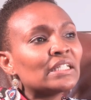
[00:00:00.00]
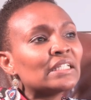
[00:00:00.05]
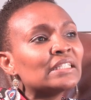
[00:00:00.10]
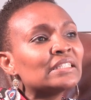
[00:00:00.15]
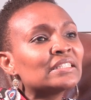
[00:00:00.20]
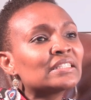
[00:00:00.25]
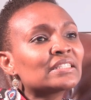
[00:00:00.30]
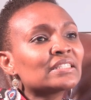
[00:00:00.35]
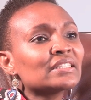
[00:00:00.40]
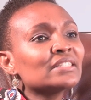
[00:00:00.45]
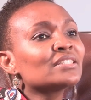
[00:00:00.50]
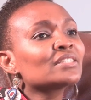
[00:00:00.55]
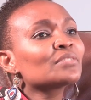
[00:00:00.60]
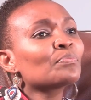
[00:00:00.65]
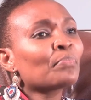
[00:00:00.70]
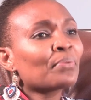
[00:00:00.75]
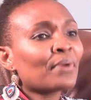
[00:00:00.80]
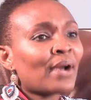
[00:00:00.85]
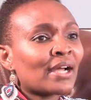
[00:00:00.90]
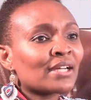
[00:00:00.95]
it's
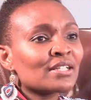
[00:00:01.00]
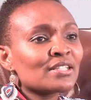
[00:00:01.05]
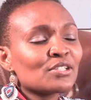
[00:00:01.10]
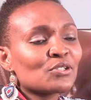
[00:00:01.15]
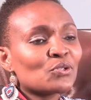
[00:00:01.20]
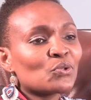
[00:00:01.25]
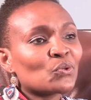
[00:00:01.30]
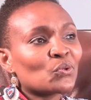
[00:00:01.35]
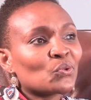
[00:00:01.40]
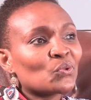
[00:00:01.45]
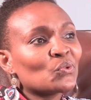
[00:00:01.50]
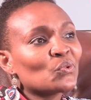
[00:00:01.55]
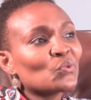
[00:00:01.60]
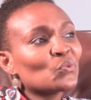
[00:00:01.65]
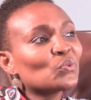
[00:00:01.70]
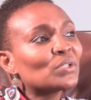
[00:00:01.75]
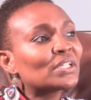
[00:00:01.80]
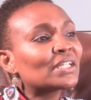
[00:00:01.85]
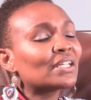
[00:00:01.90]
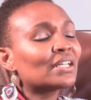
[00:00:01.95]
practical.
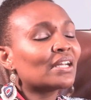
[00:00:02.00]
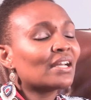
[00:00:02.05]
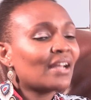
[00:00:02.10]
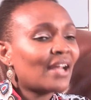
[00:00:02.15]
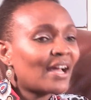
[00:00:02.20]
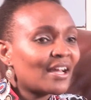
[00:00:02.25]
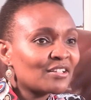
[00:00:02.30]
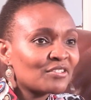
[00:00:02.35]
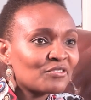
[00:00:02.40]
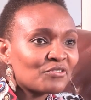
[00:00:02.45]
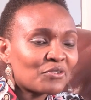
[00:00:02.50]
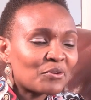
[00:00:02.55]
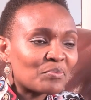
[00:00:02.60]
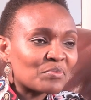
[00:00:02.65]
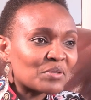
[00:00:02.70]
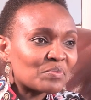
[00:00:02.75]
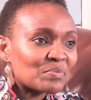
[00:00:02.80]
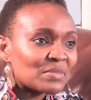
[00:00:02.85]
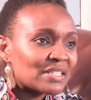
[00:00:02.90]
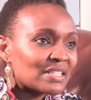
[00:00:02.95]
We can learn from
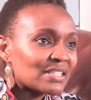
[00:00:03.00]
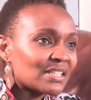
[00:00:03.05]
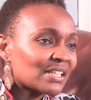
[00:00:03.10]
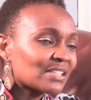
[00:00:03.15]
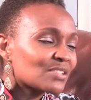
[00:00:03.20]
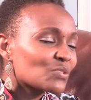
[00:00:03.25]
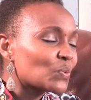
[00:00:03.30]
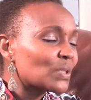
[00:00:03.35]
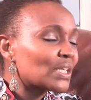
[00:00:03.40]
the mistakes.